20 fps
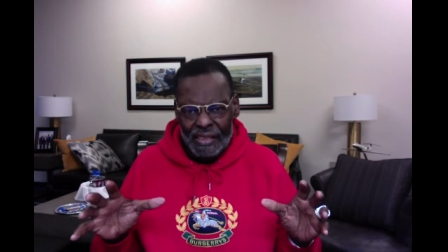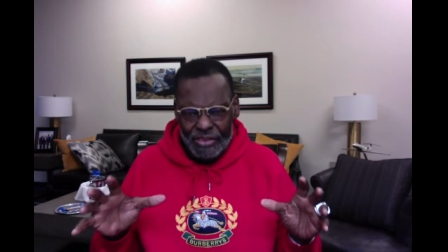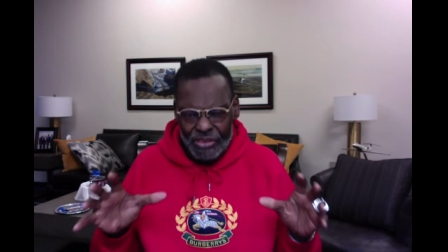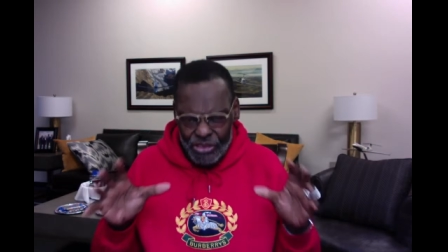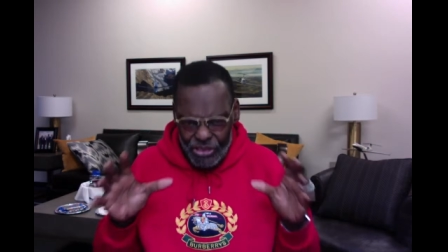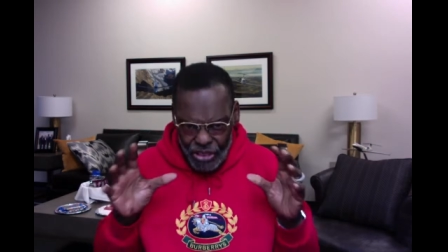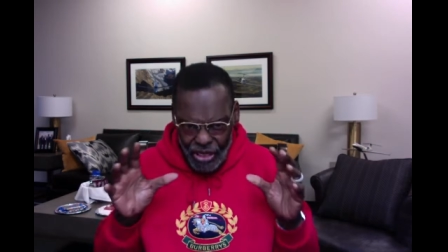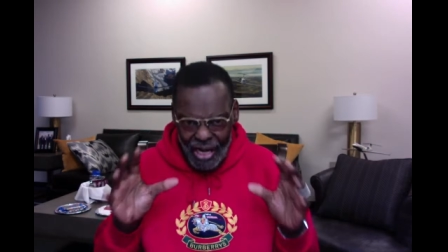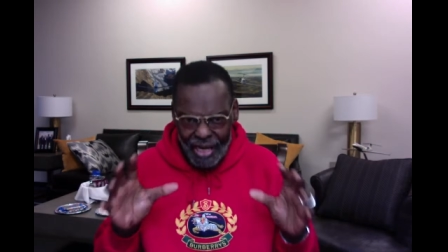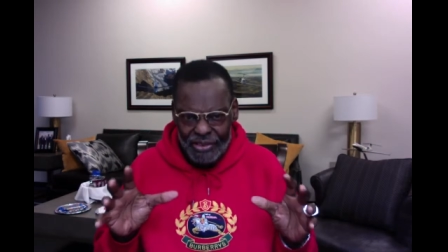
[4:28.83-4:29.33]

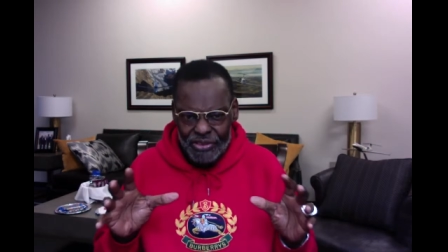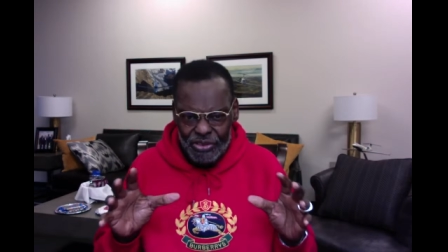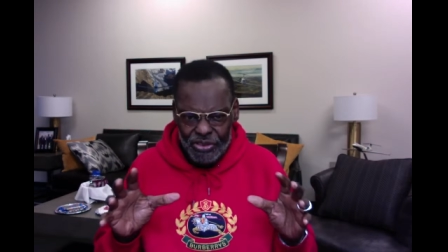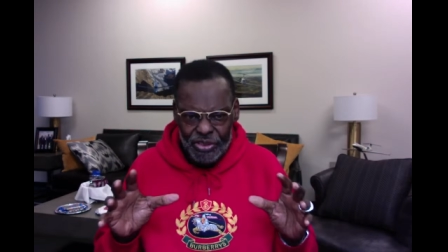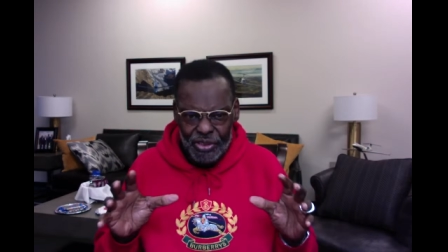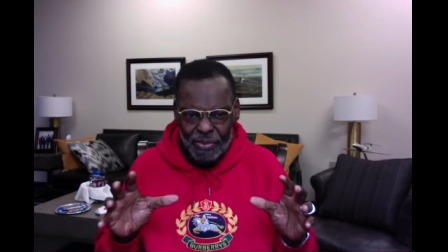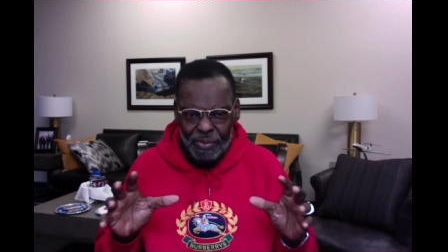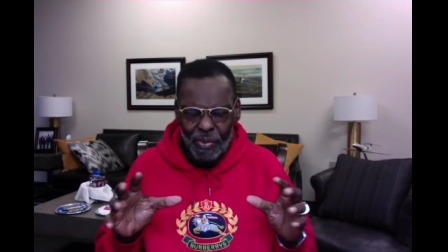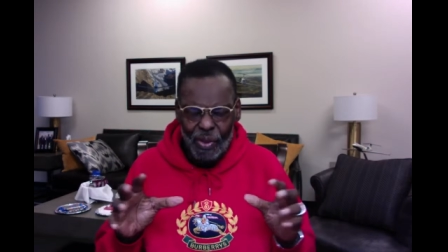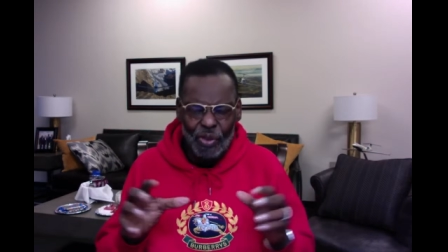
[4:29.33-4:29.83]
Touch
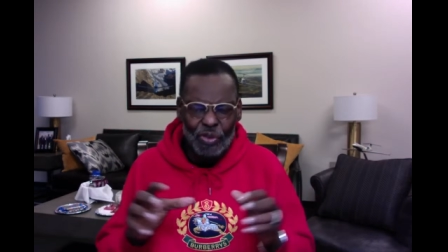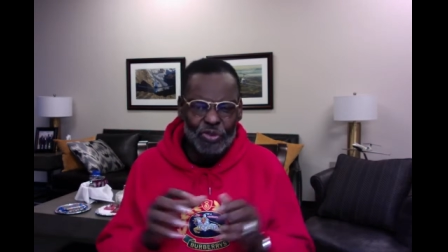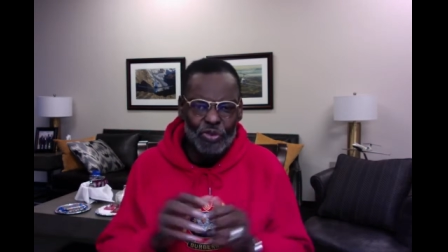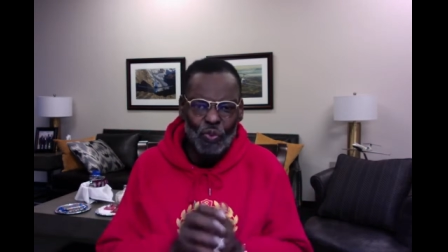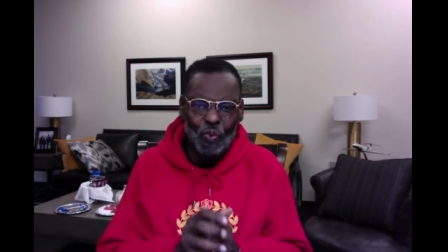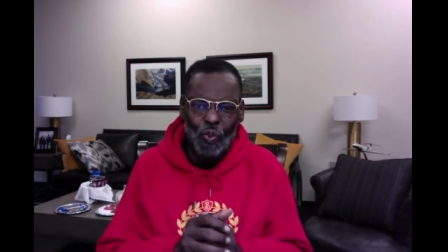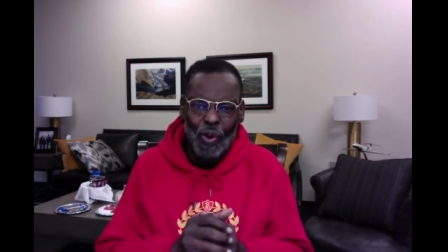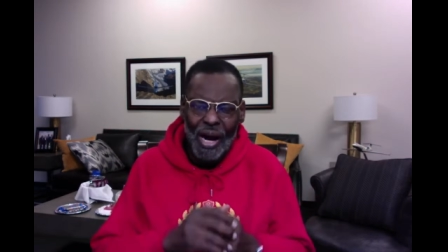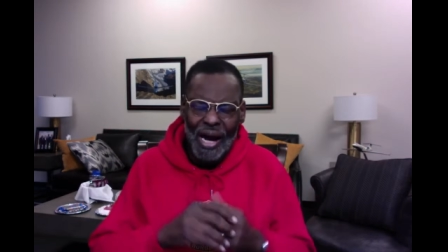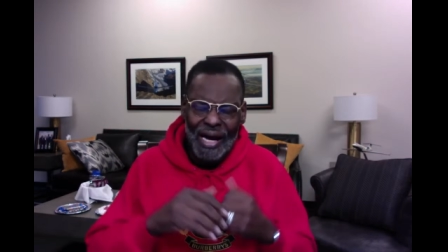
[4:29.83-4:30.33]
the most
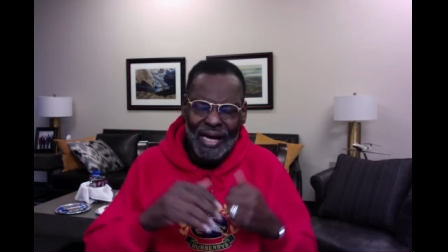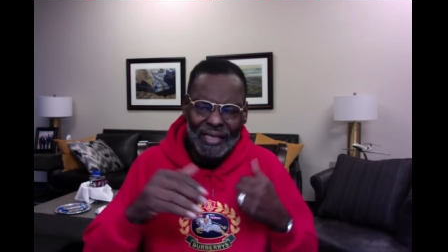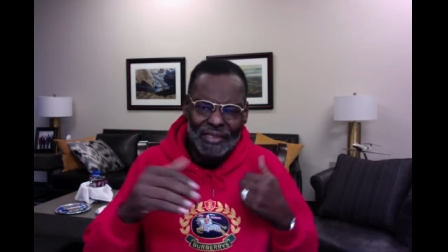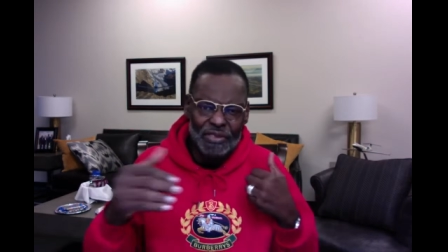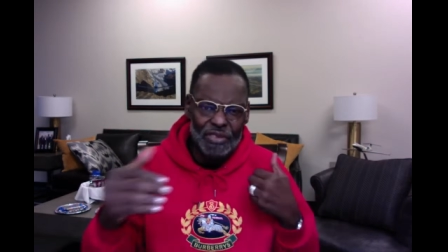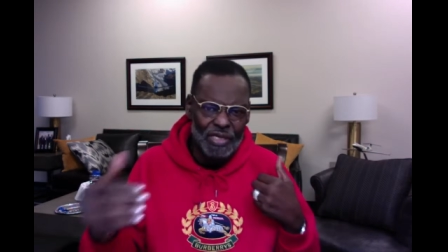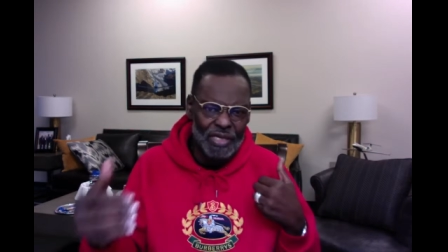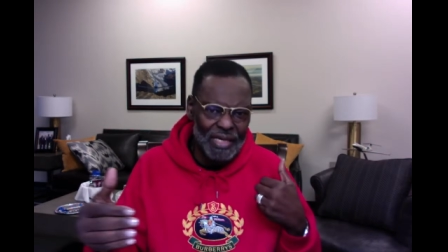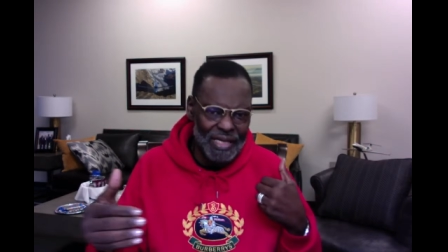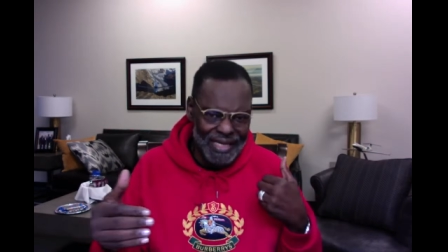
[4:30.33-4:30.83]

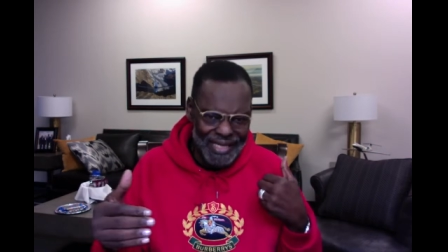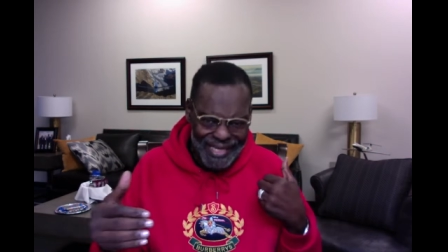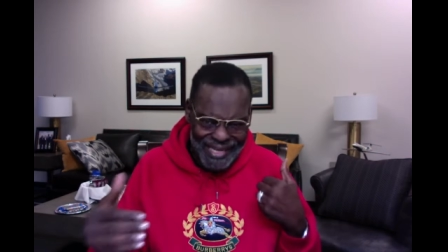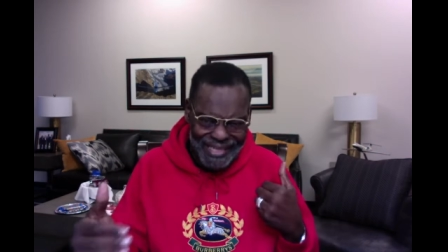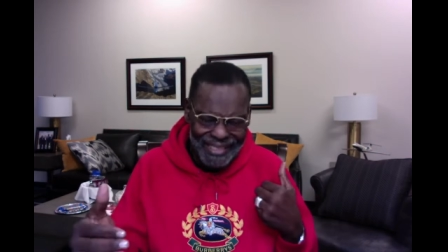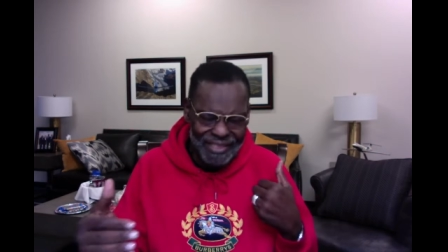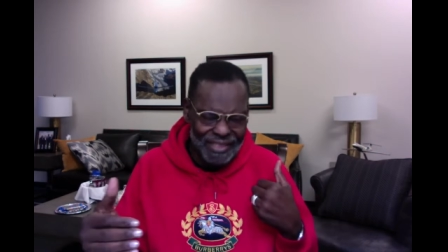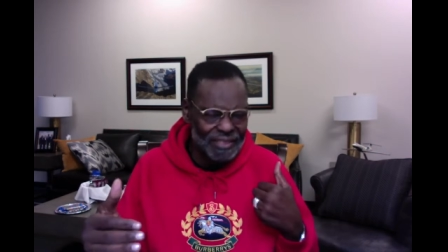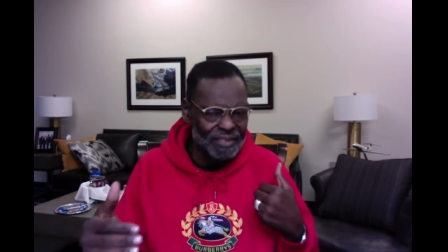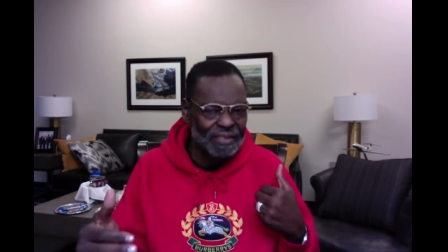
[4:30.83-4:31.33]

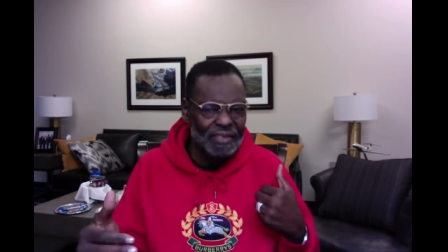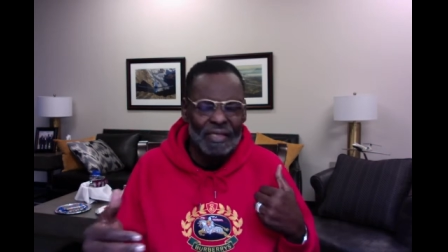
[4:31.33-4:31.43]
wide-hit